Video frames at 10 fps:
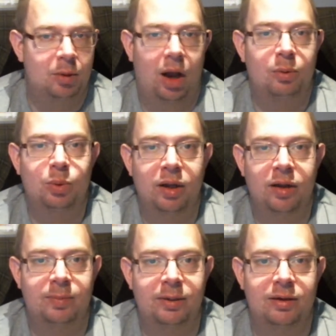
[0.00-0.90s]
I would
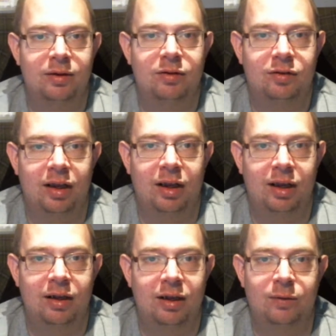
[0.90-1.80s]
have been
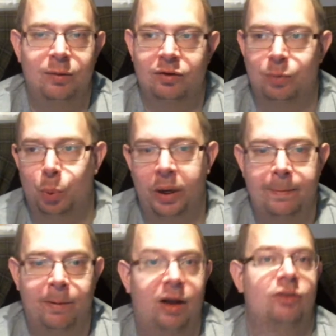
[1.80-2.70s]
singing, it was way
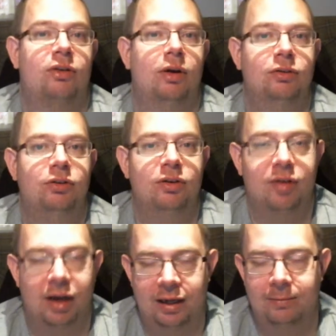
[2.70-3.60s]
past closing
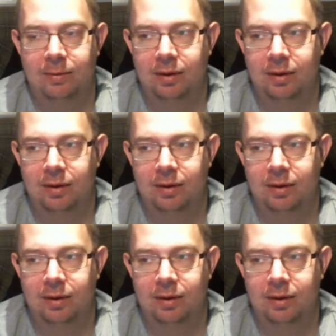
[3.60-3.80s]
time,